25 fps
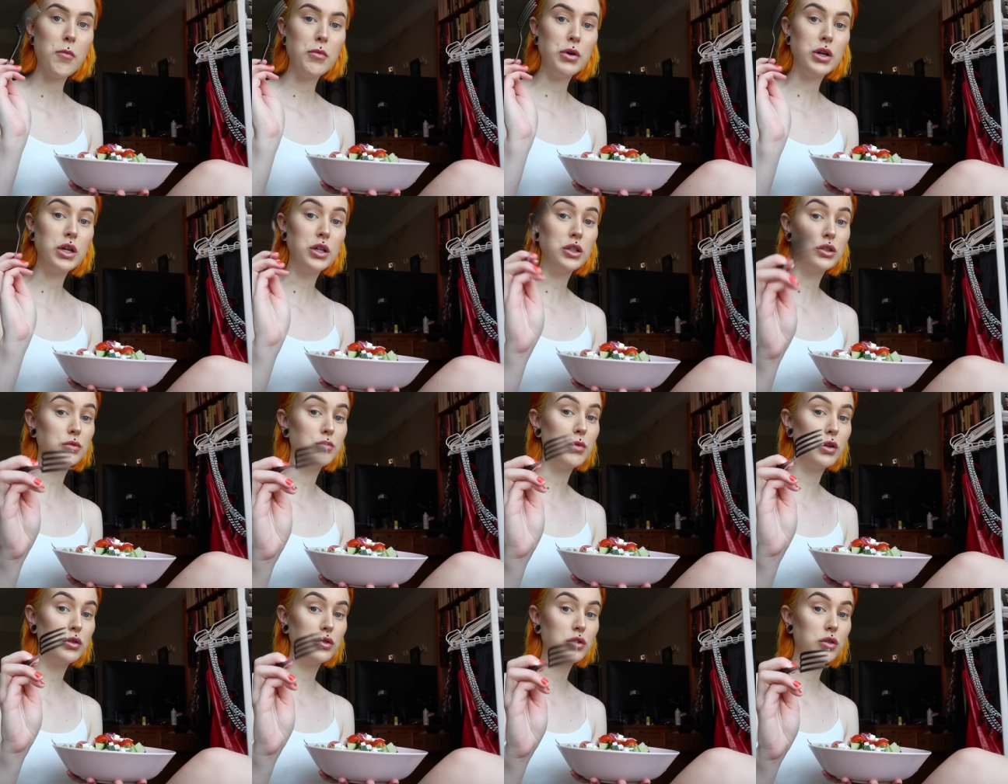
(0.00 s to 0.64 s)

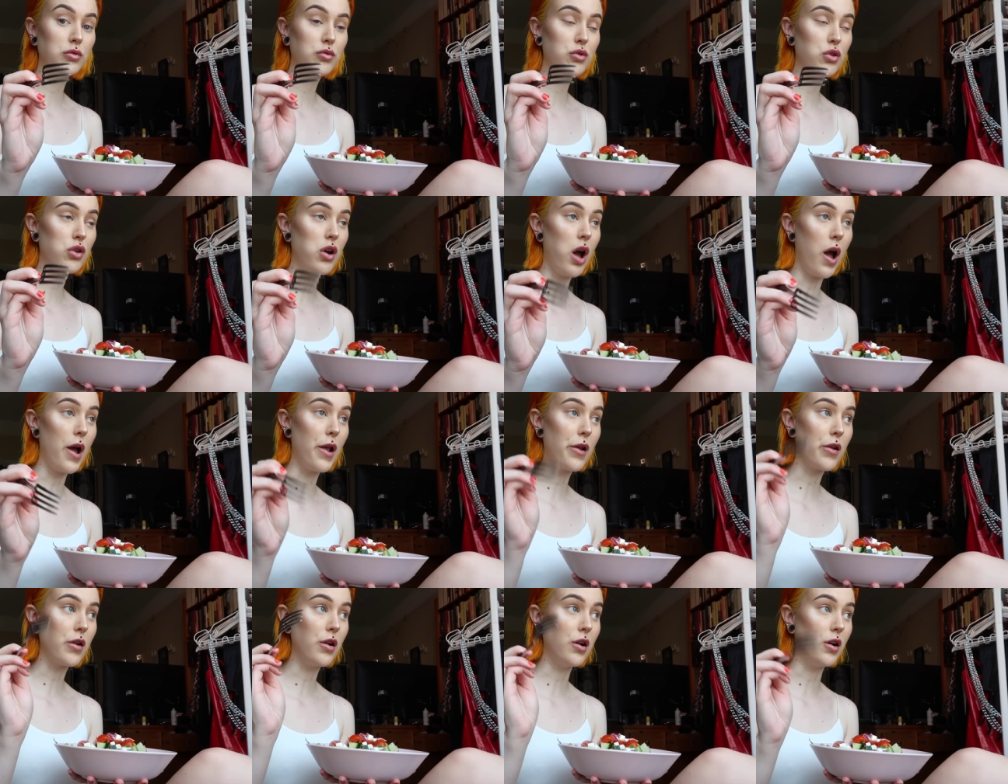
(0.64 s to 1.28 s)
Because most of you
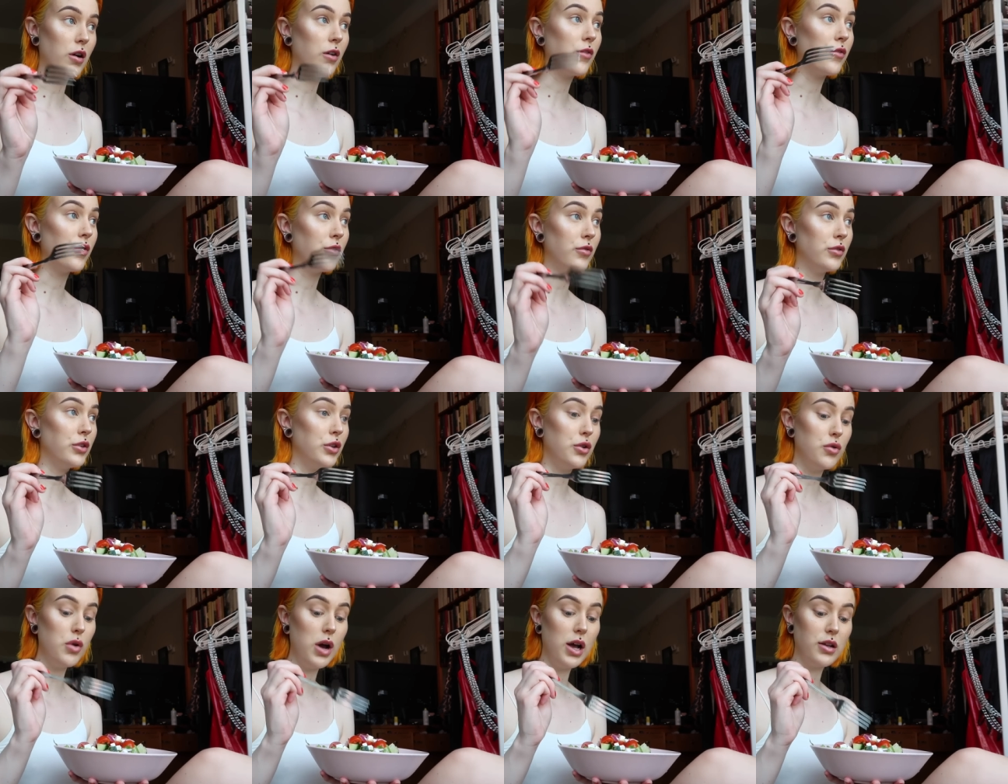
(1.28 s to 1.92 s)
guys are from
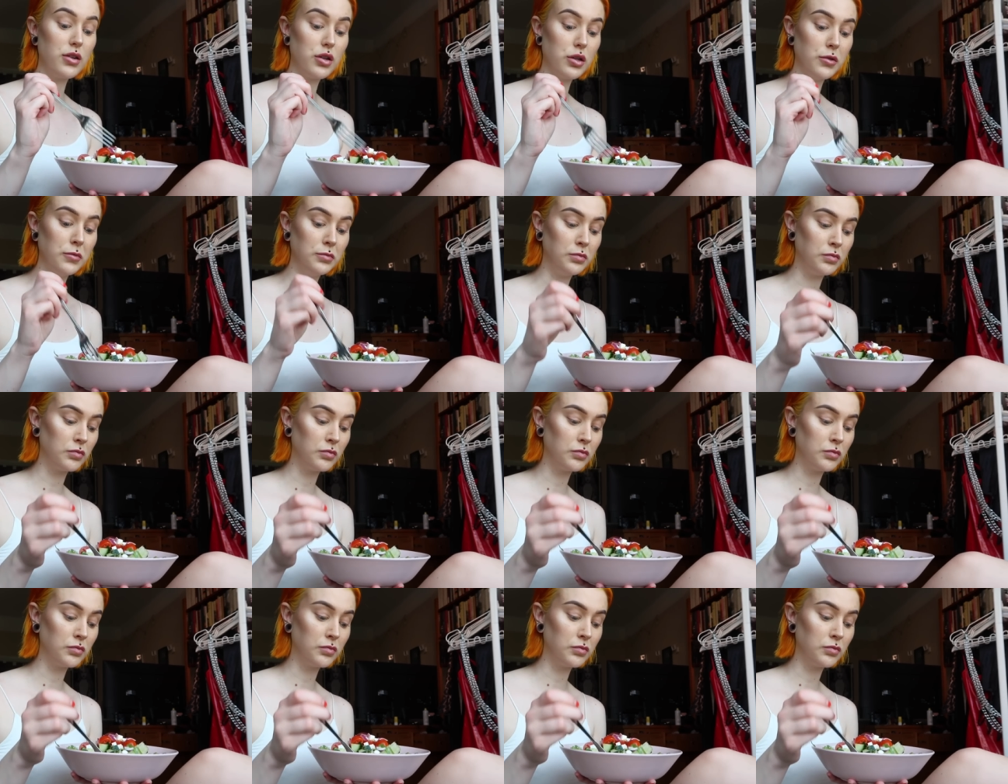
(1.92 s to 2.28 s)
the U S.